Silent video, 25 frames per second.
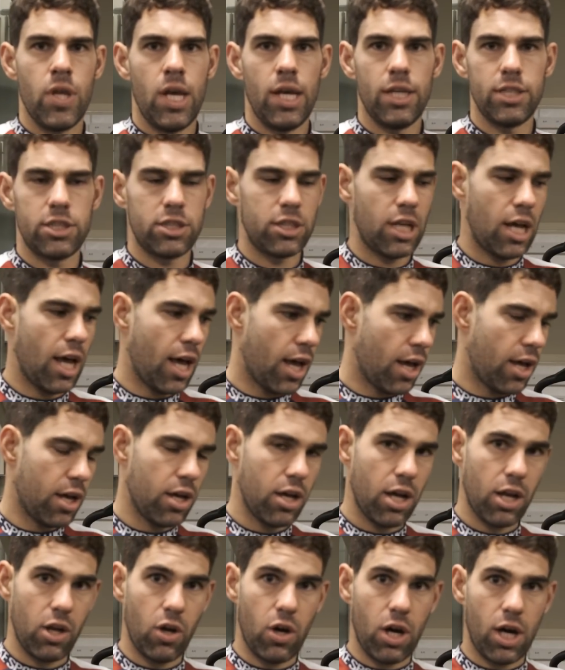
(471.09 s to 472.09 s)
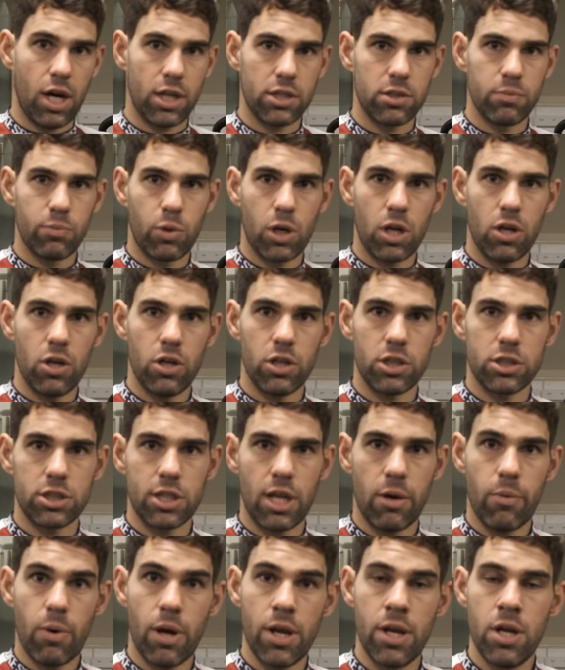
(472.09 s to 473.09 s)
It's a lot harder than what it looks,
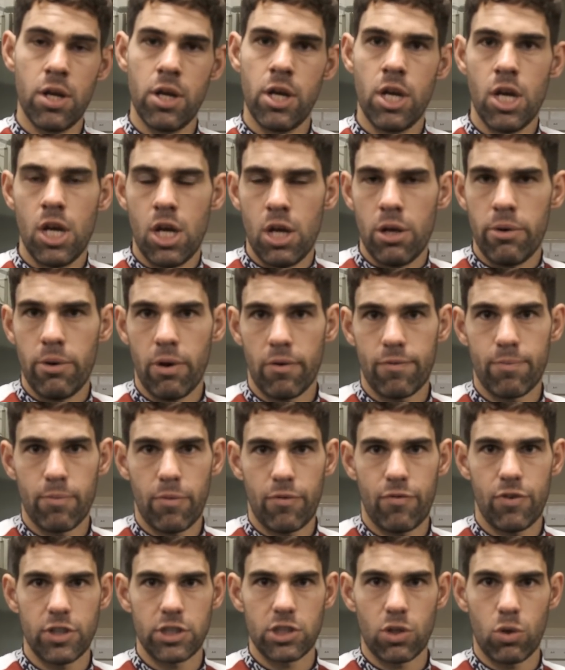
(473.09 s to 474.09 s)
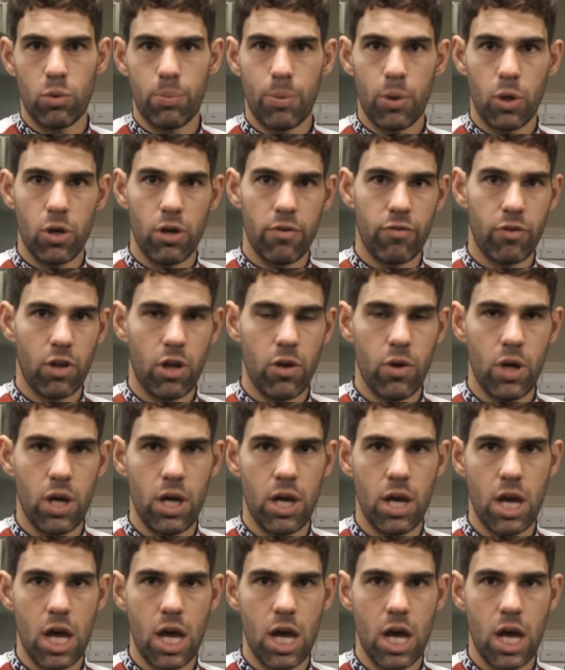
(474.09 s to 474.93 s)
that one. Not from a physical point of view,